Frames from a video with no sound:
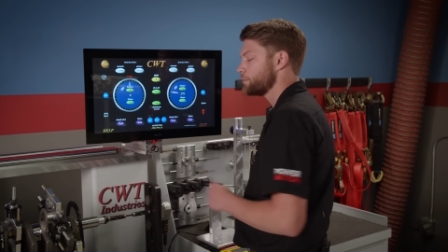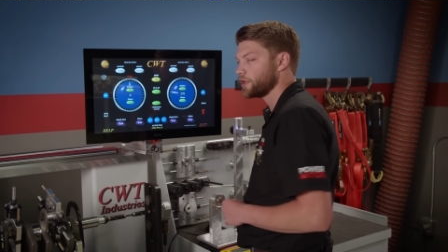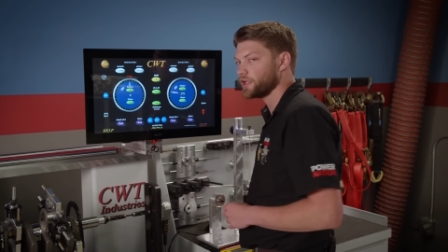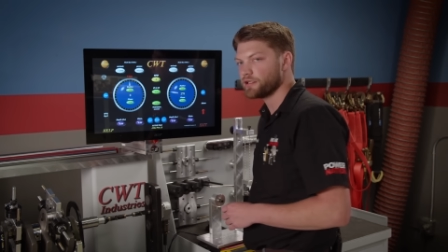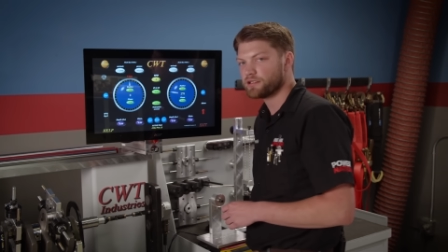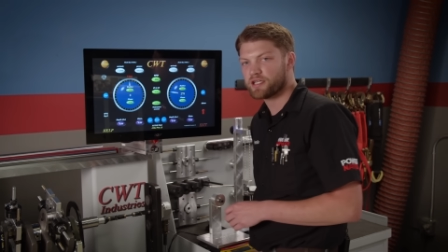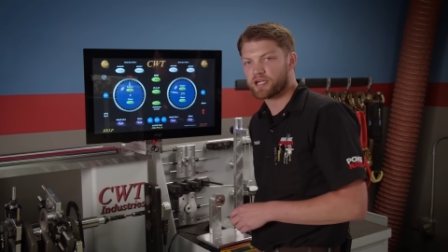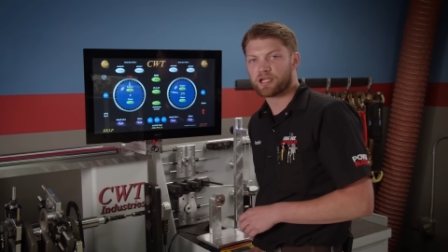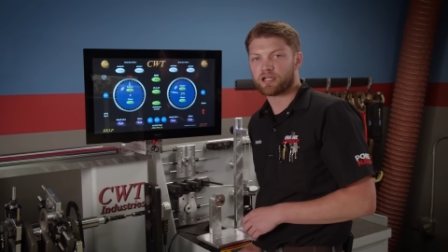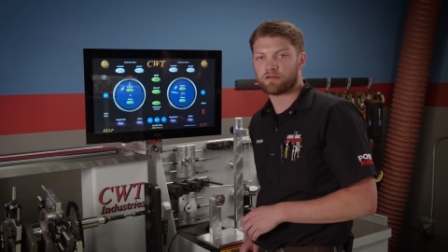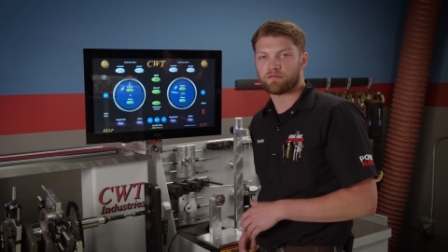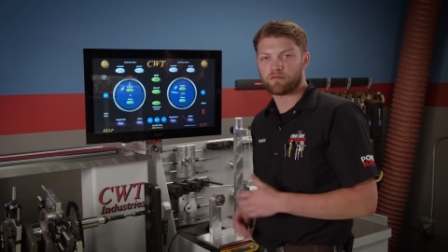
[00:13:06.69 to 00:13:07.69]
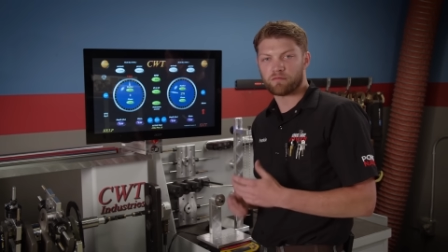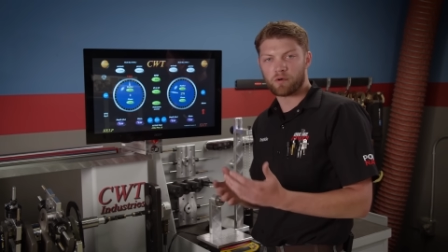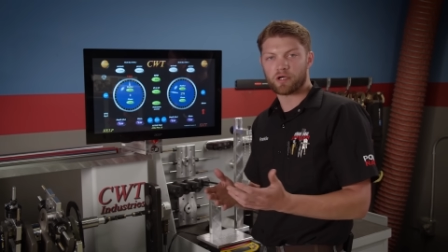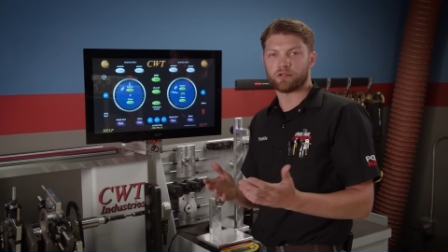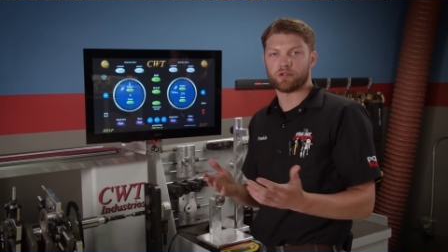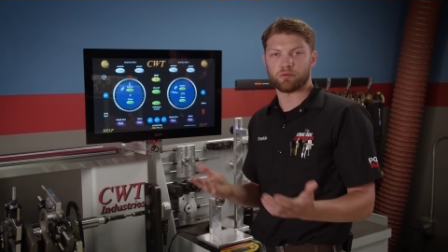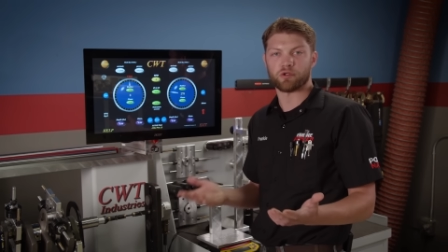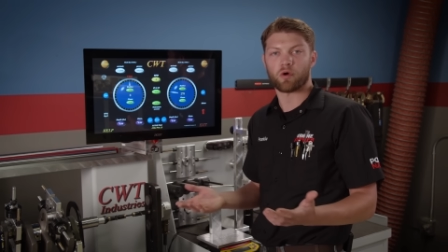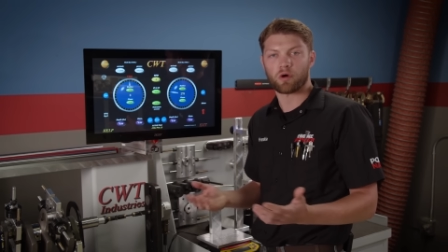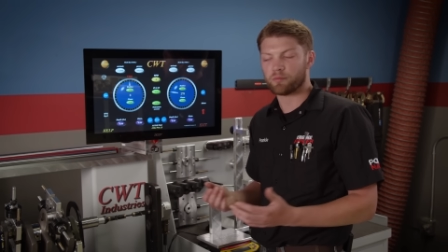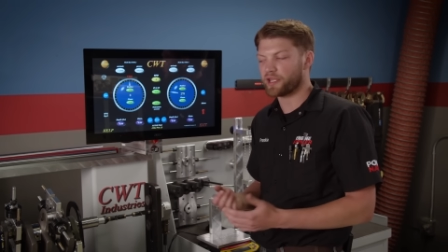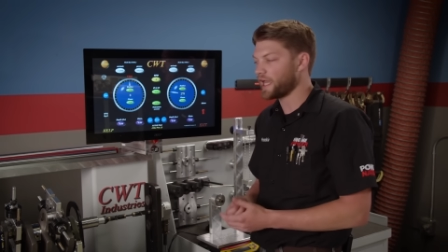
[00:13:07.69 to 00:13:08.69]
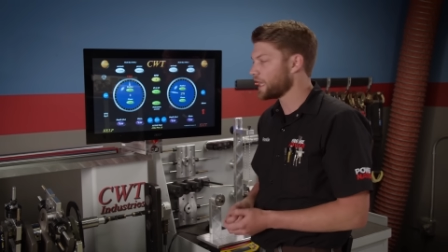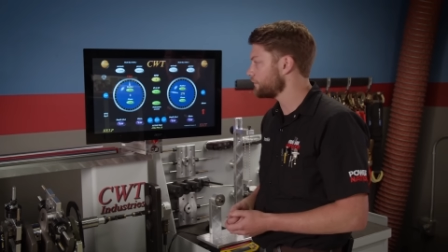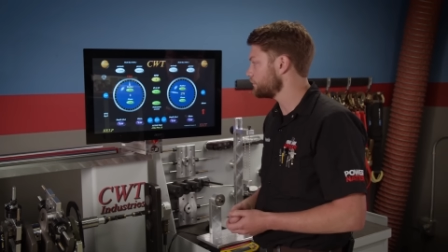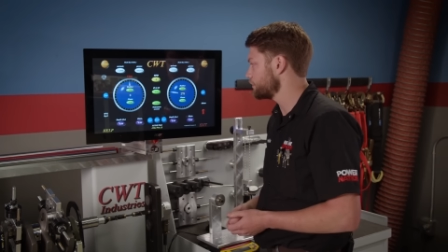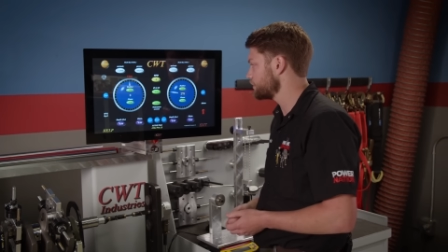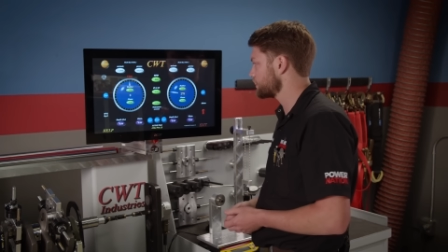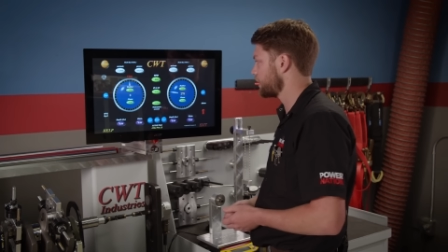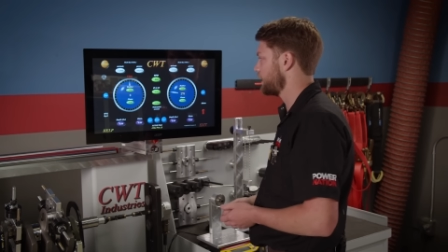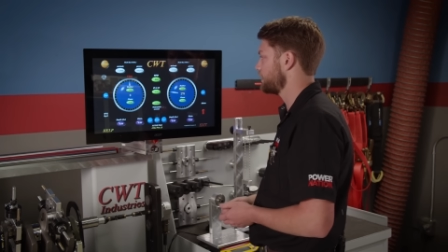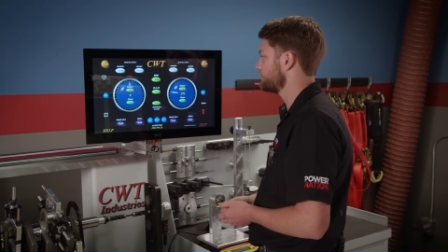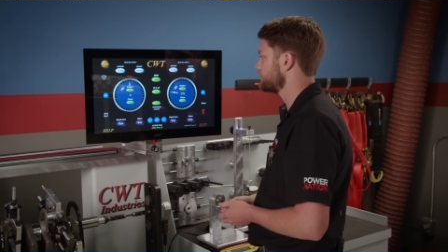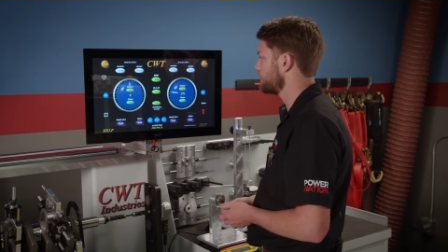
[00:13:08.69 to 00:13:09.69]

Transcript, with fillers: pretty indicative of what you would normally have on this kind of